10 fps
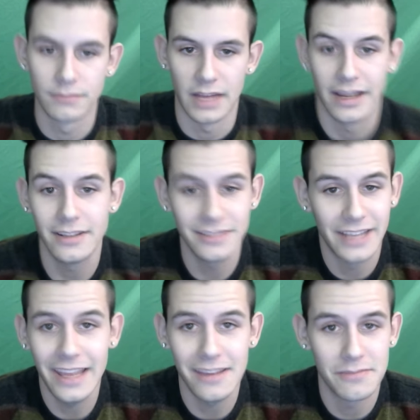I didn't
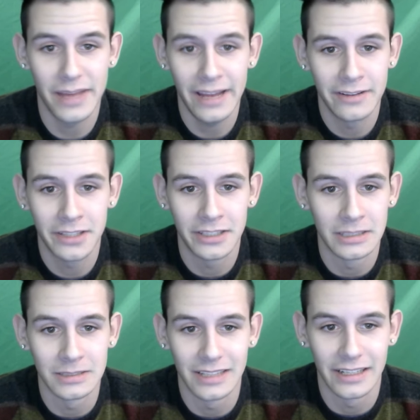take it bad at
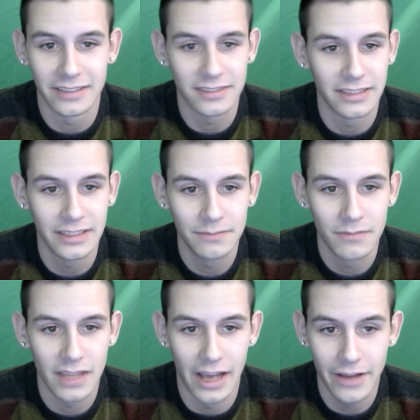all, honestly.
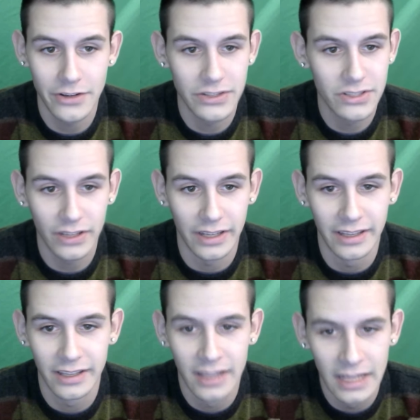I understood.
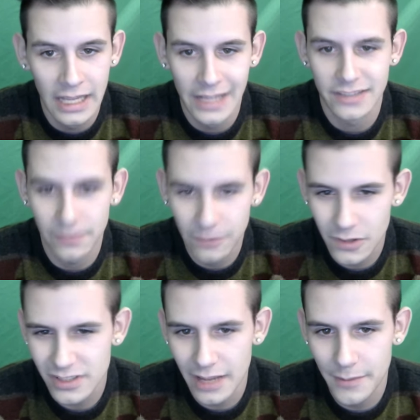It's the
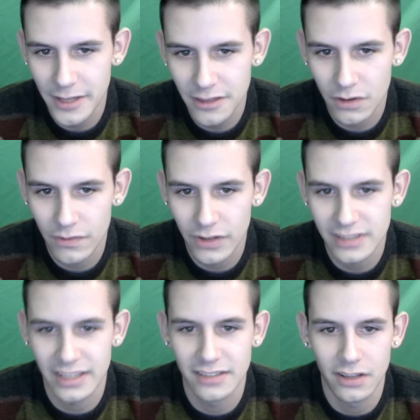first time either of
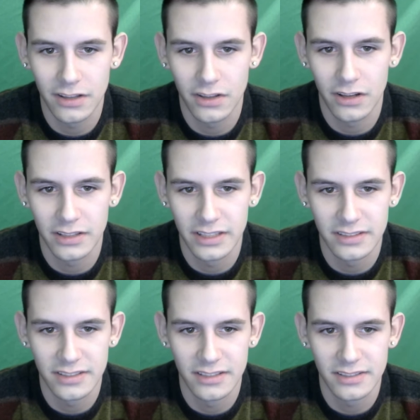us had done long
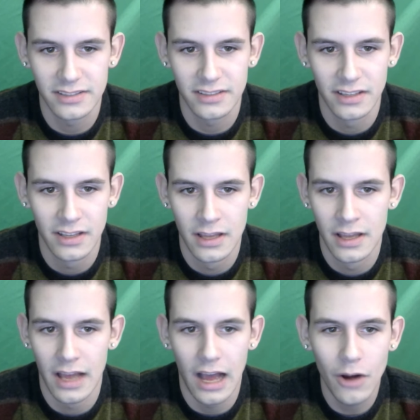distance.
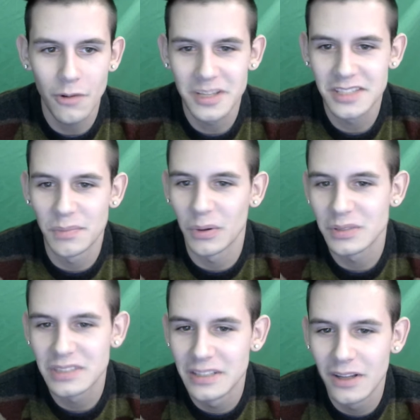How are we
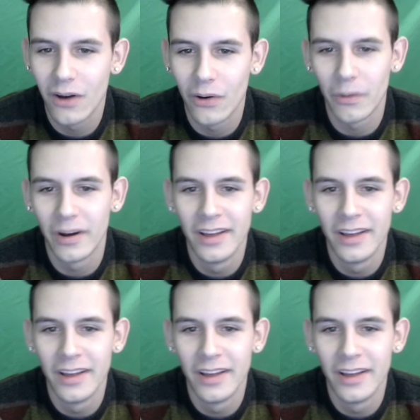supposed to know